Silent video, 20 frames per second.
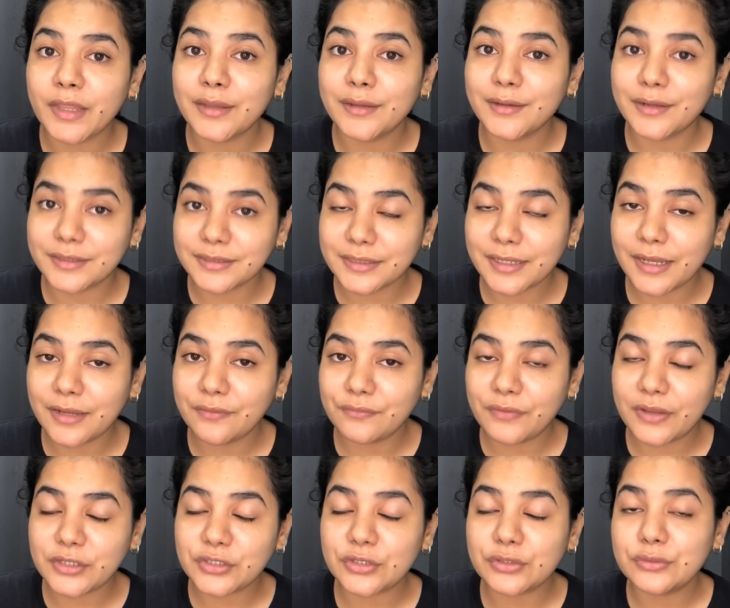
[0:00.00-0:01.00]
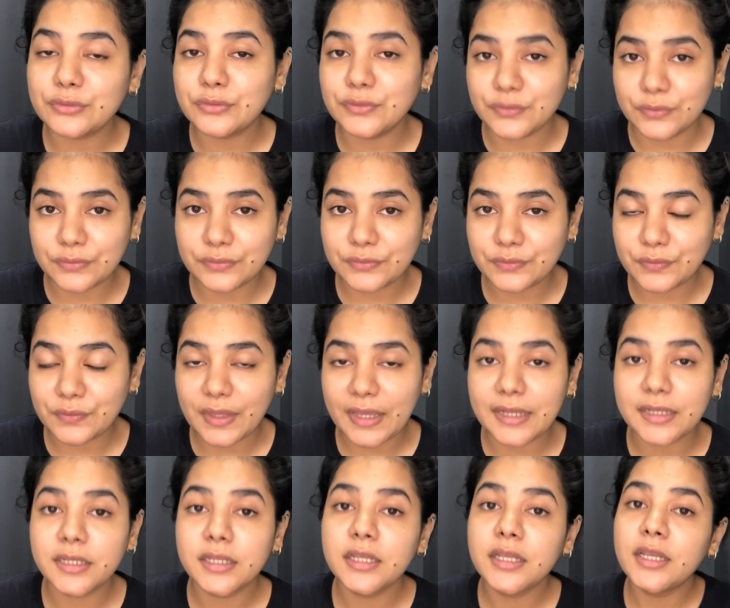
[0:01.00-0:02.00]
not to get an infection, don't do
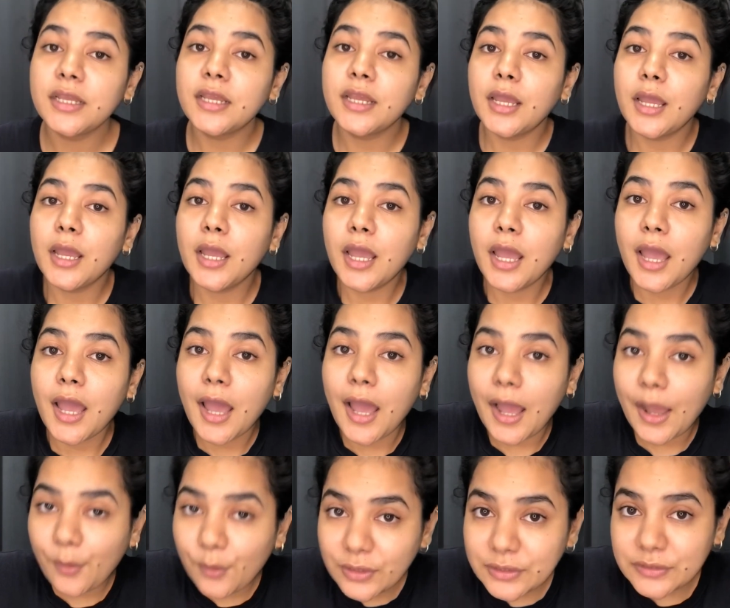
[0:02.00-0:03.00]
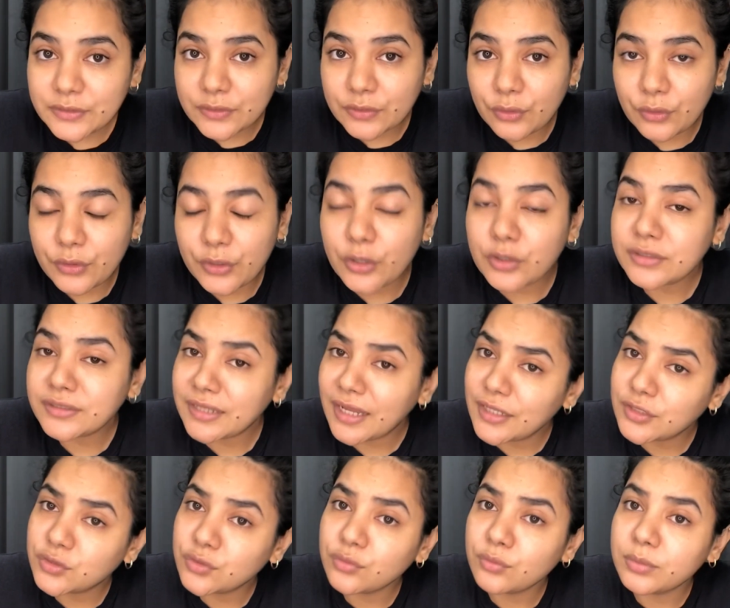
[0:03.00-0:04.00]
that. Also, your
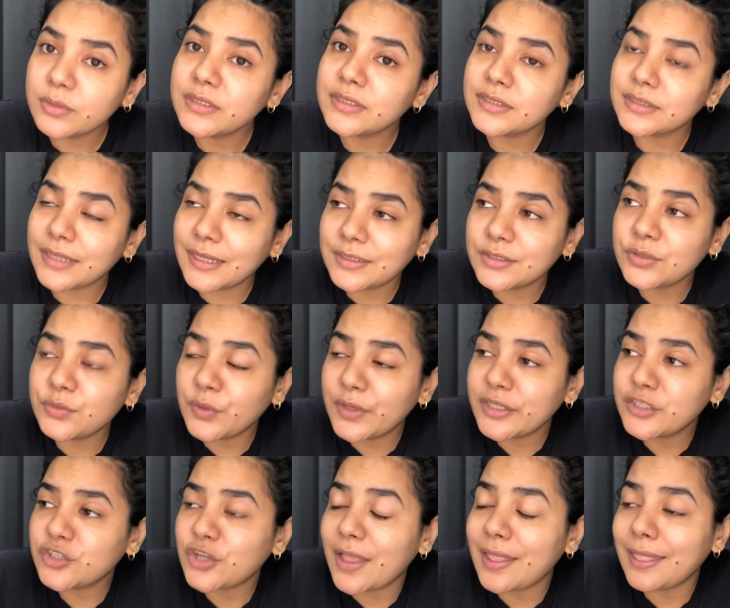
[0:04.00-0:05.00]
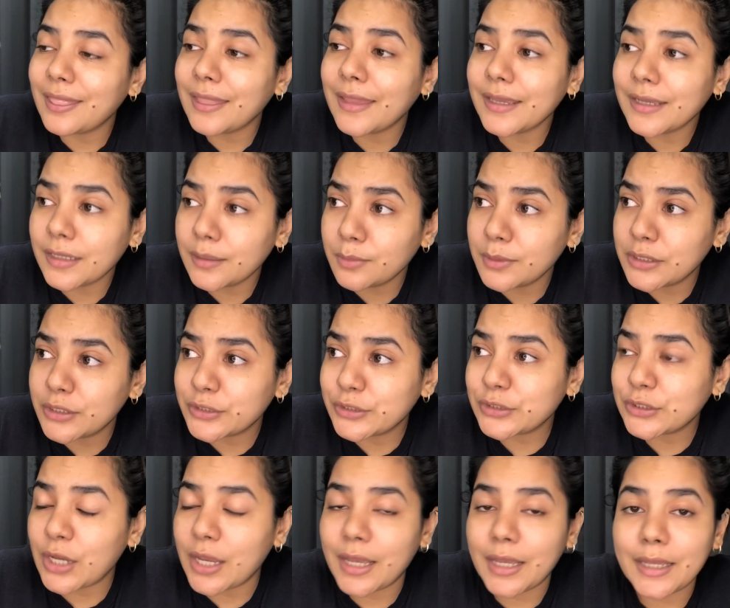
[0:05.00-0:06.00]
tattoo will start to itch like a
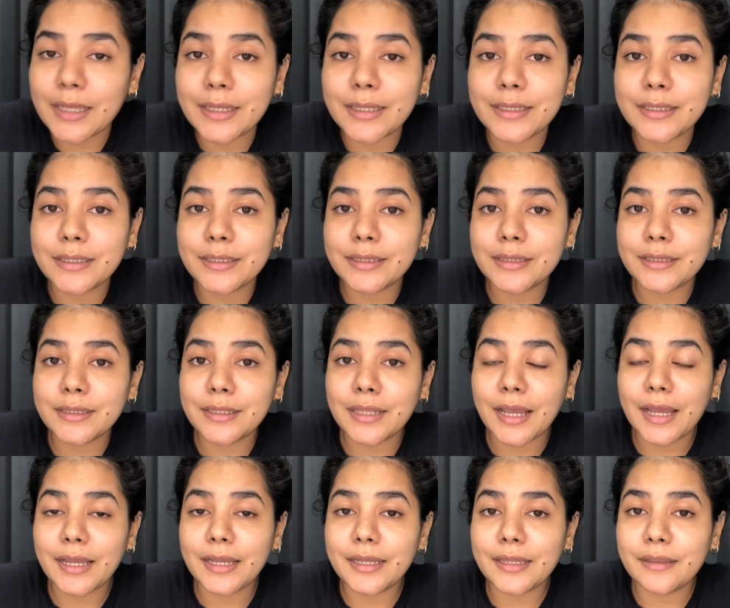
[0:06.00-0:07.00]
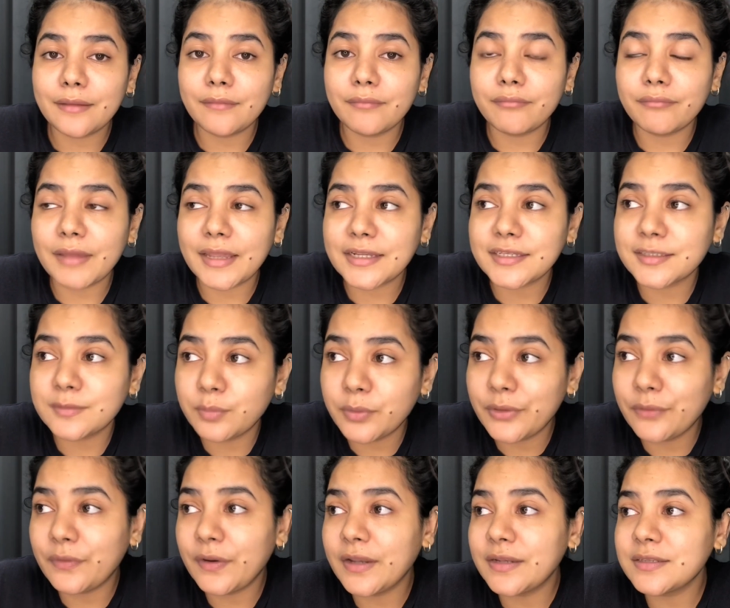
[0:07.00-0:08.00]
bitch, and I
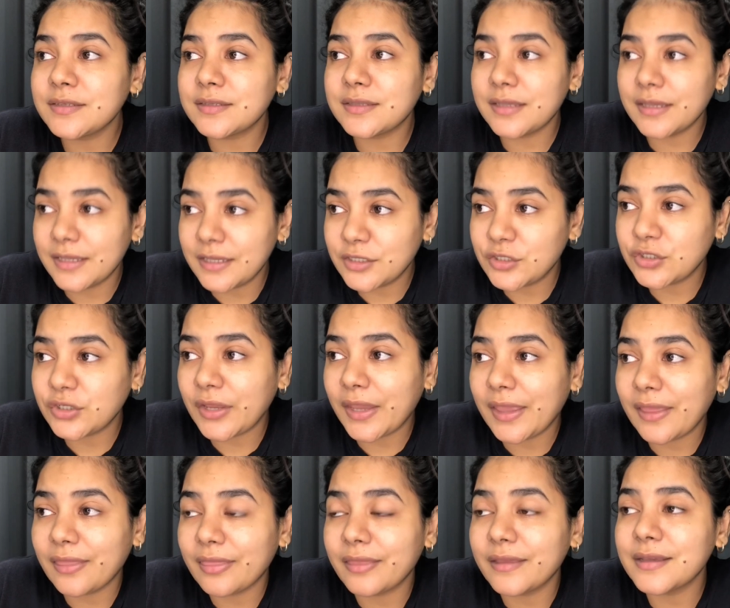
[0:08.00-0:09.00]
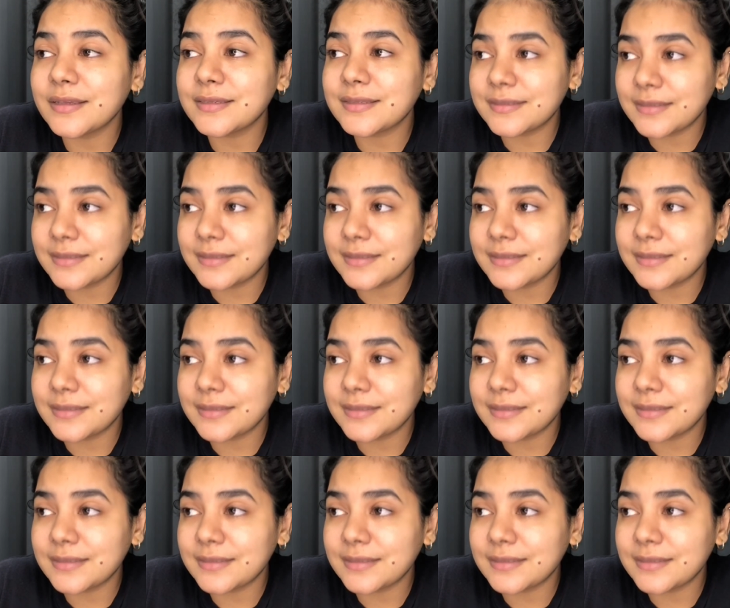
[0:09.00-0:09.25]
experienced the itching the